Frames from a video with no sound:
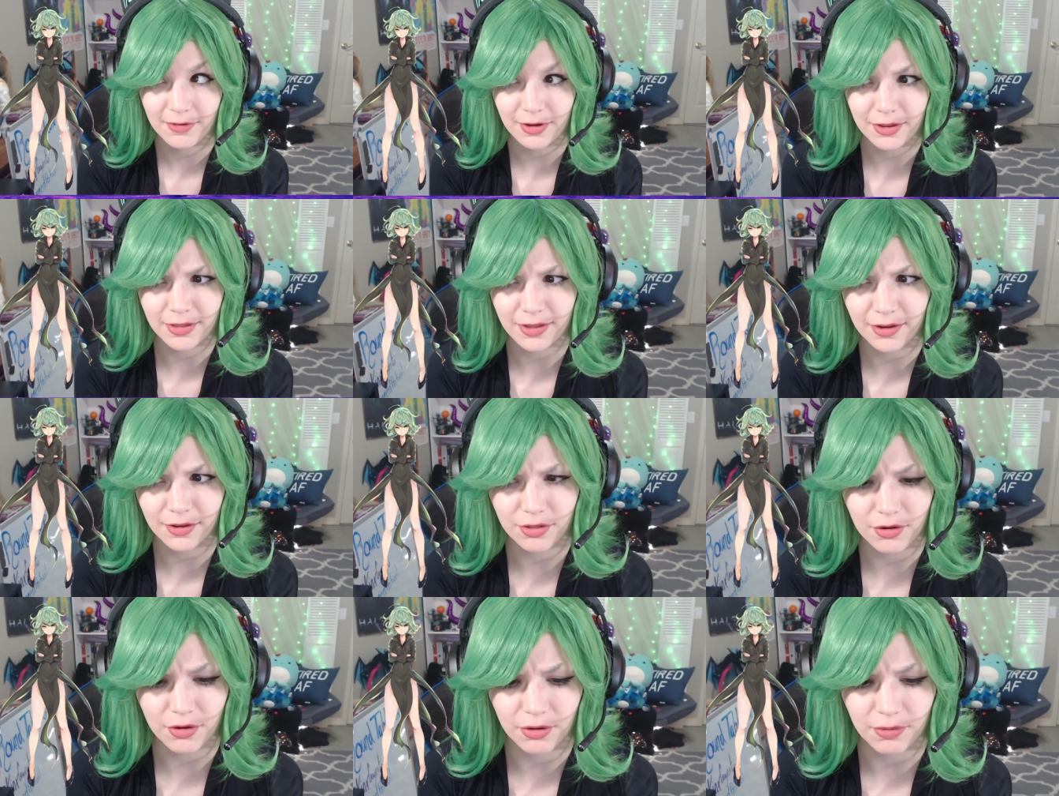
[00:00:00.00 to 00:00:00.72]
I think
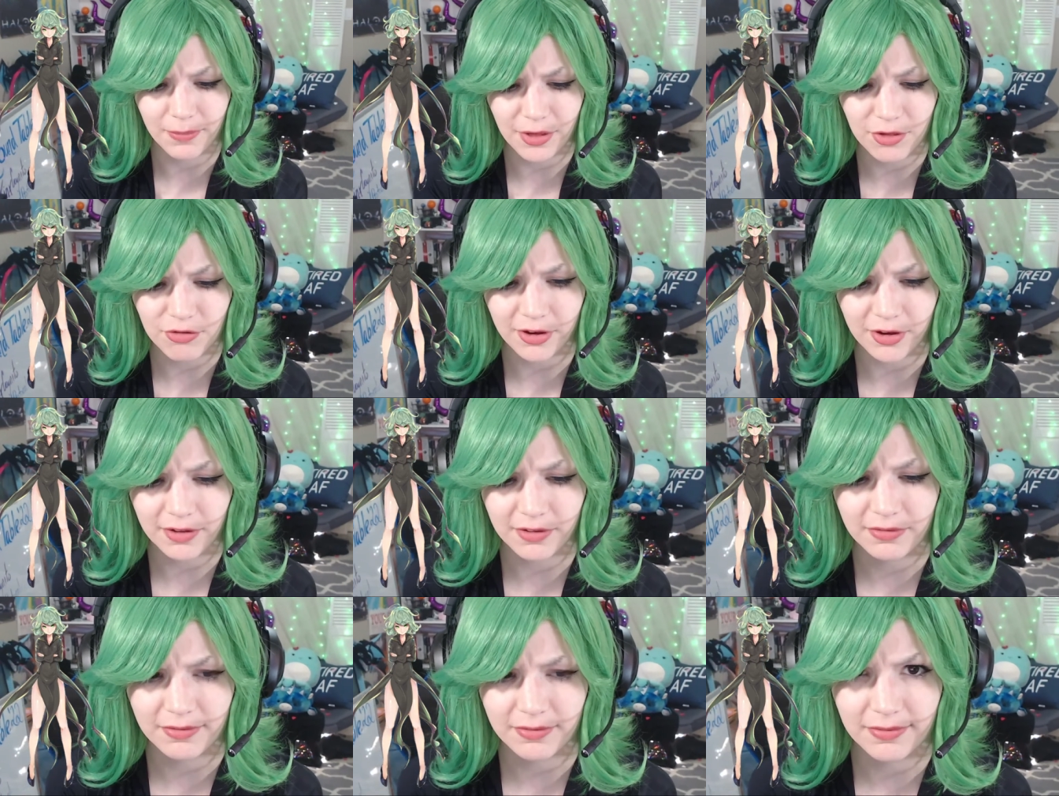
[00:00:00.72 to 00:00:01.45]
it's called metric.
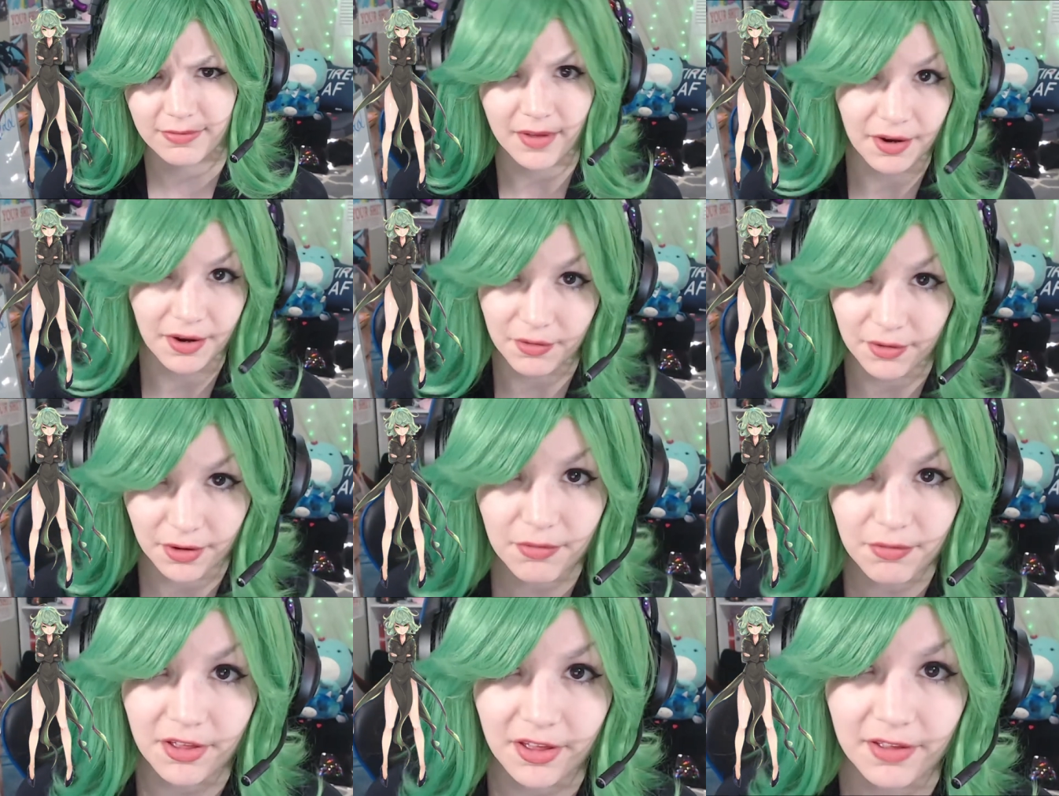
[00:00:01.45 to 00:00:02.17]
I don't
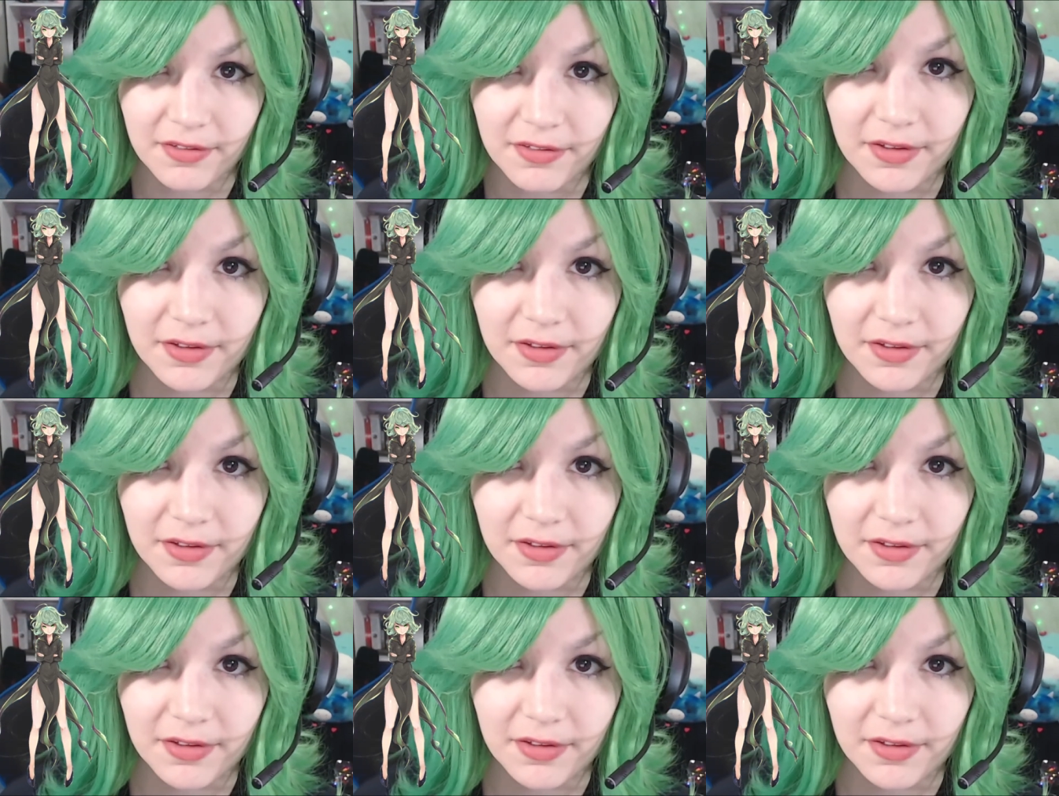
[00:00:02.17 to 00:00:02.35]
use it.